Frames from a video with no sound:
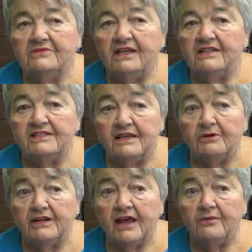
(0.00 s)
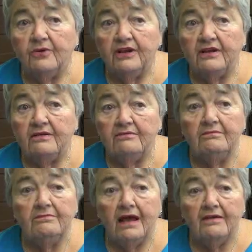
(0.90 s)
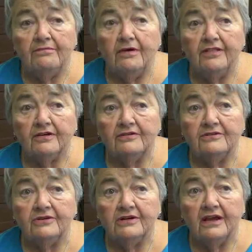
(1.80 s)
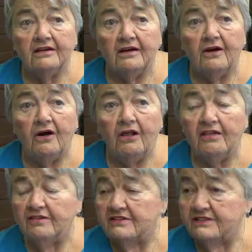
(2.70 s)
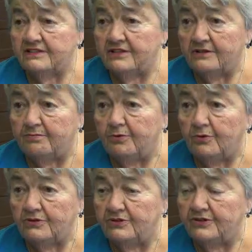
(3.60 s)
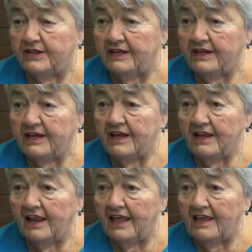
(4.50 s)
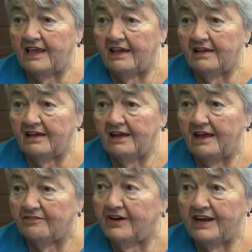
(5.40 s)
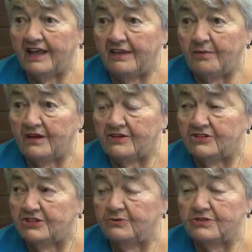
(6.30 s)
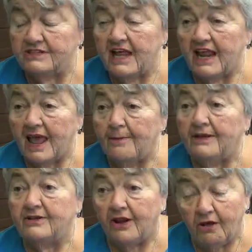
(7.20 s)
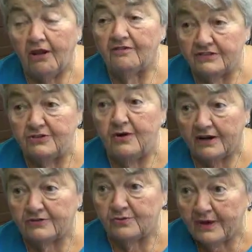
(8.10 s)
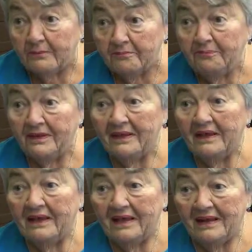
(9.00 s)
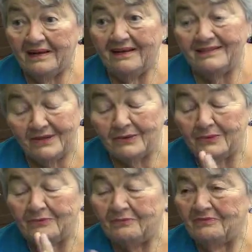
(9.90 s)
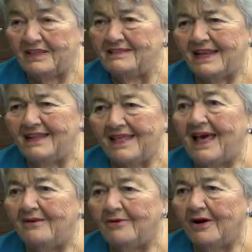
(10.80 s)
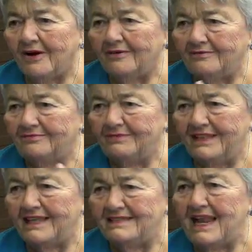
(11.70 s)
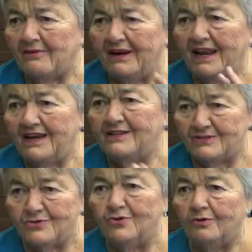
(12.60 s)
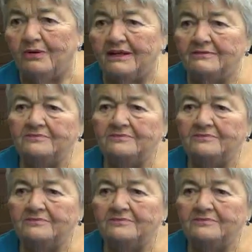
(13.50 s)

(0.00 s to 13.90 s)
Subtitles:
in the summertime, my mother took all of us to the lake every day because she was not happy till all of us knew how to swim. So things like that but that's not related to school, but.